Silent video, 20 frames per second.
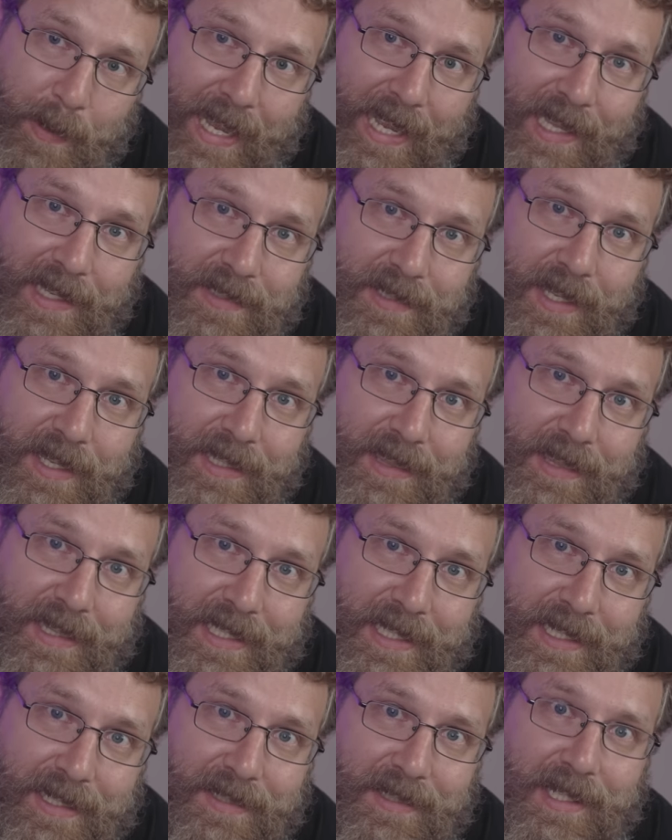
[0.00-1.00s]
pads like
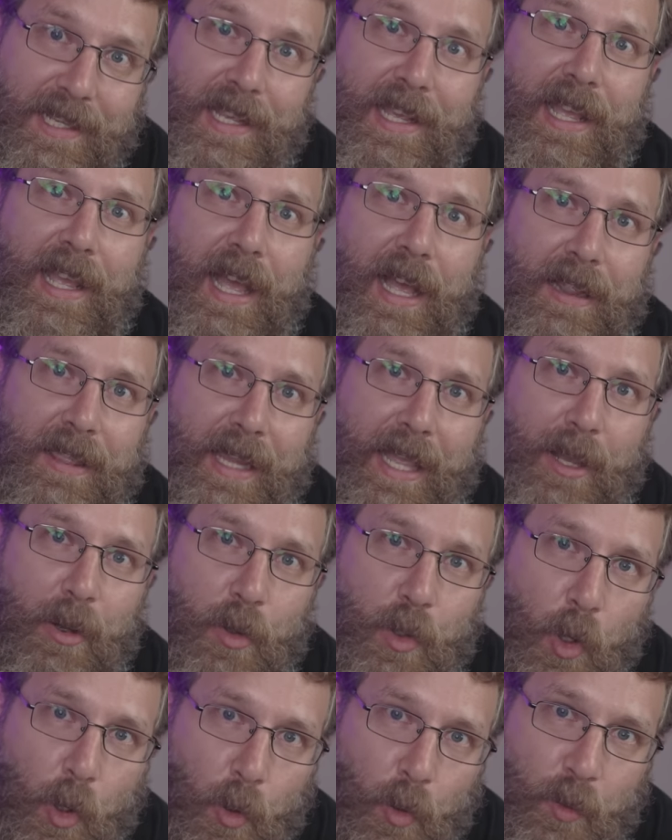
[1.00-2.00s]
these allow
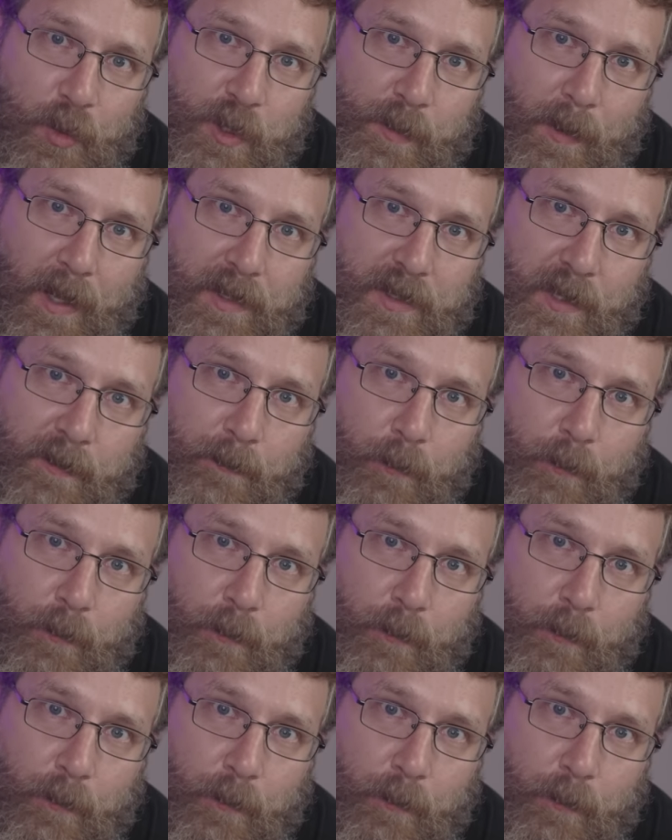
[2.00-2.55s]
cold spots to